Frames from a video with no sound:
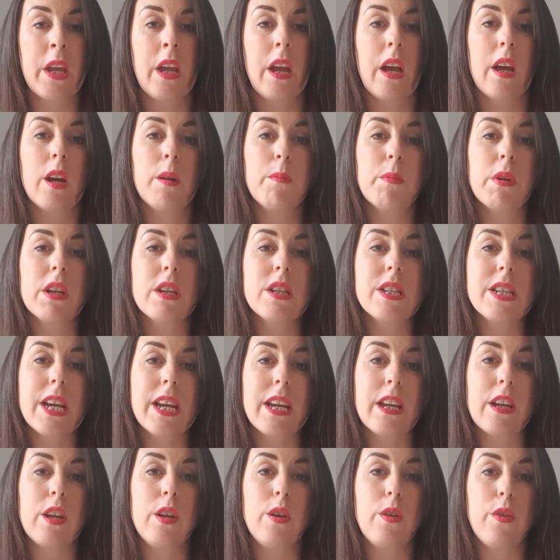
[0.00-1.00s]
And I'm going to
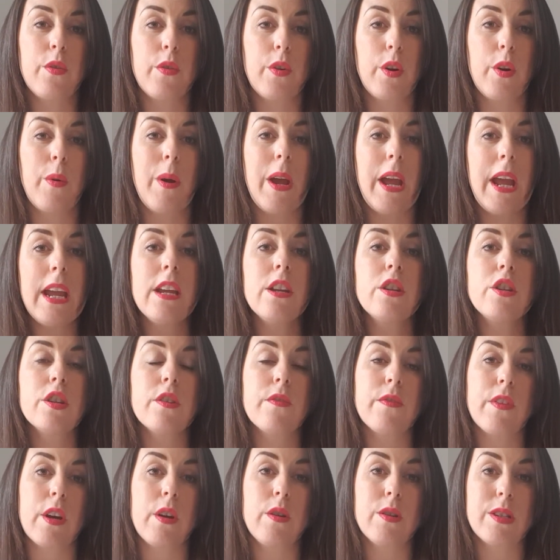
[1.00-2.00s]
take you through each
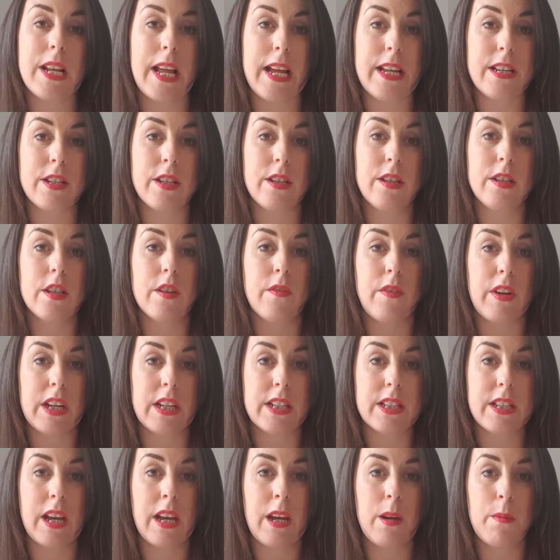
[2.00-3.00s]
of those letters of
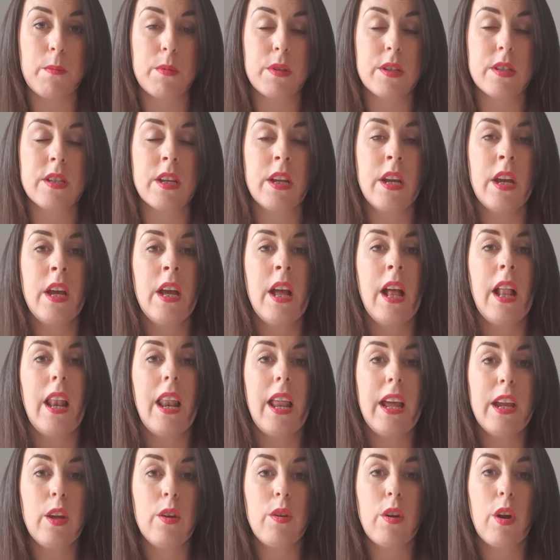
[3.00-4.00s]
Accepts,
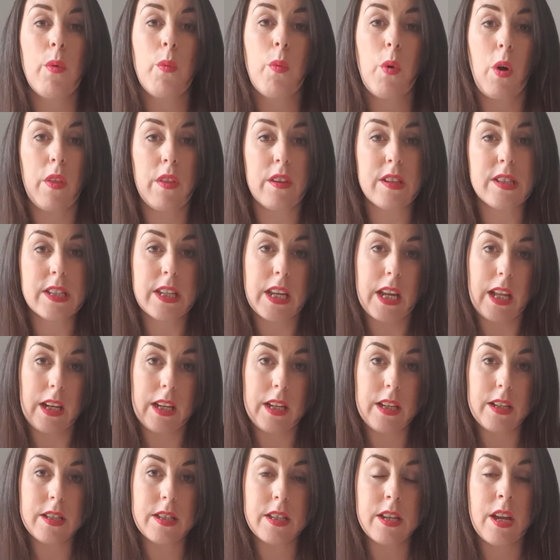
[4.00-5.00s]
let you know what the skill
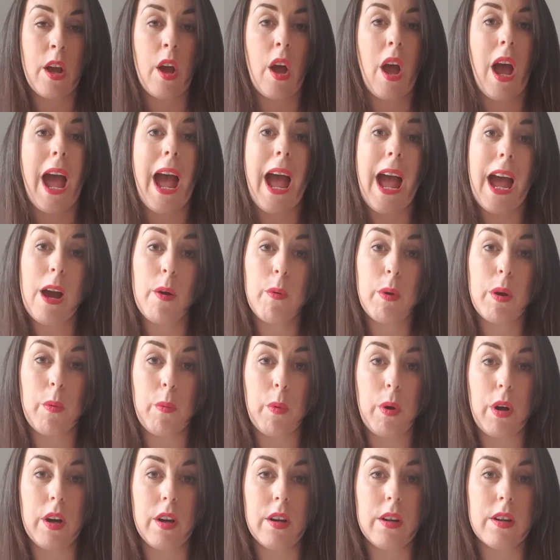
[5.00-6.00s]
is, how it
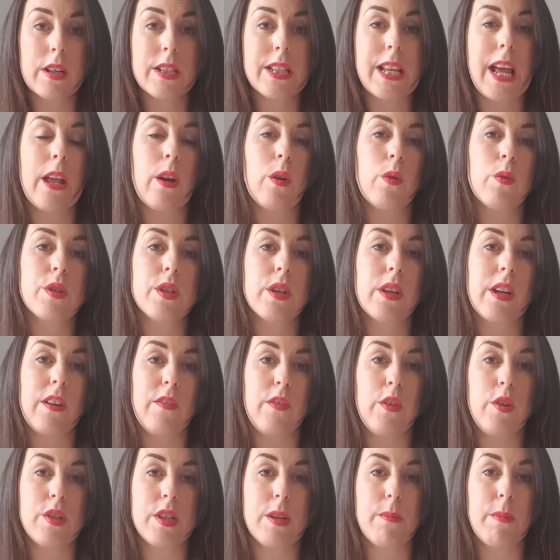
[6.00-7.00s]
works, and also
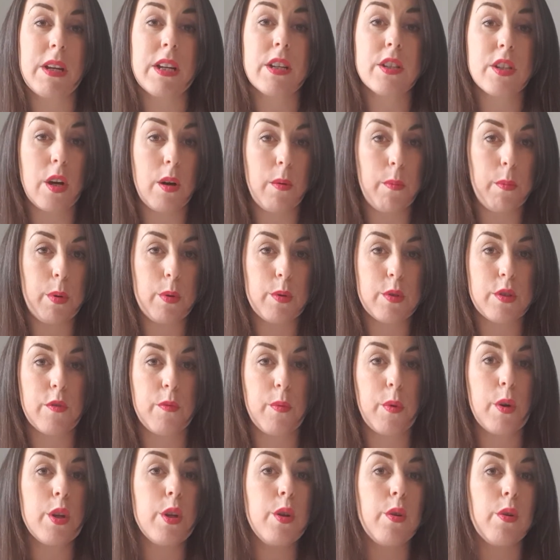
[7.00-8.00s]
give you some examples of
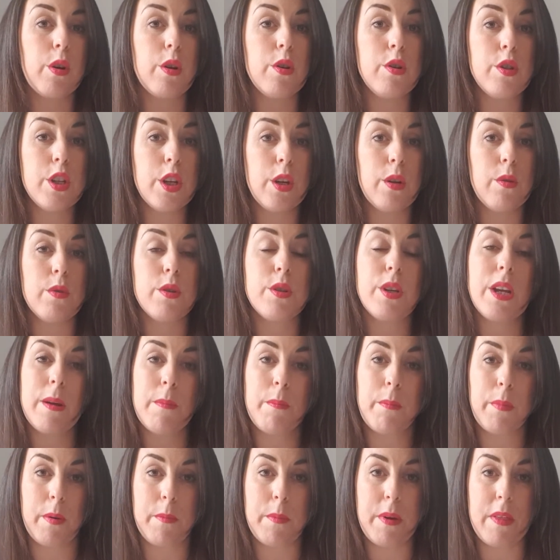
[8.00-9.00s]
what you can do to
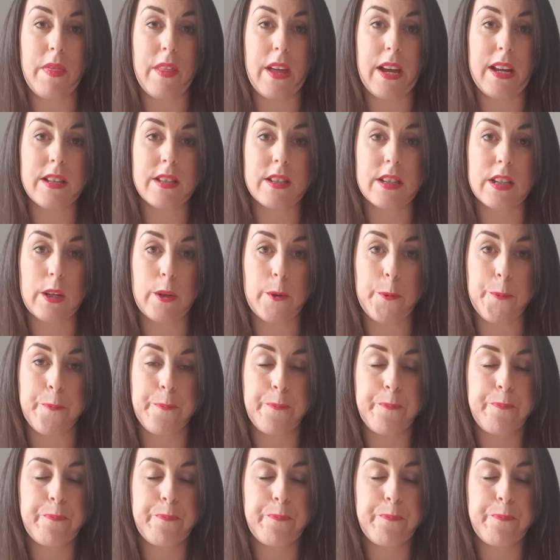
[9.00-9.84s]
implement that skill.